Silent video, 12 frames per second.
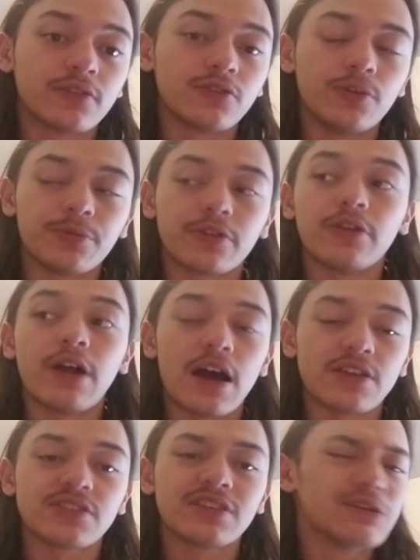
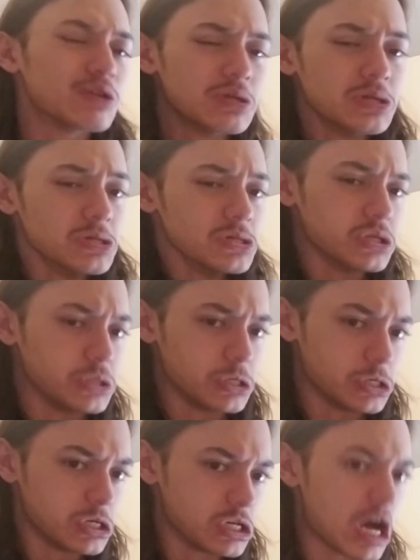
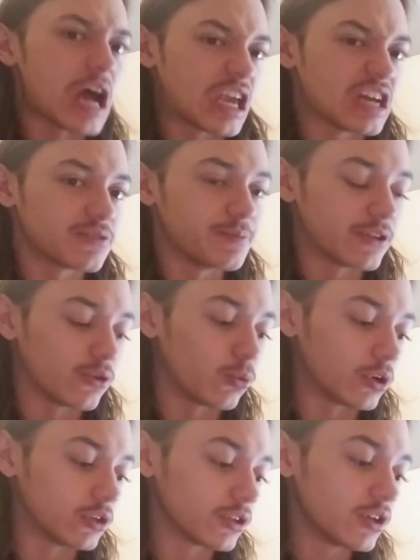I can't speak the
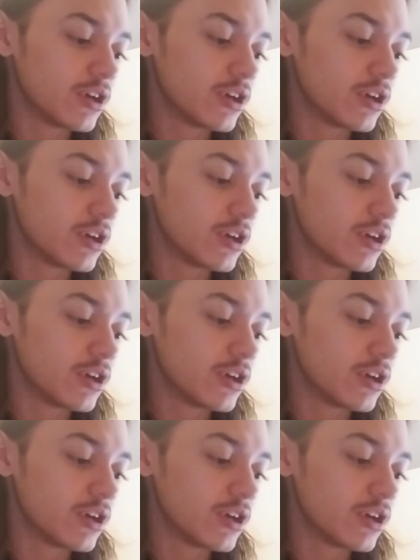word.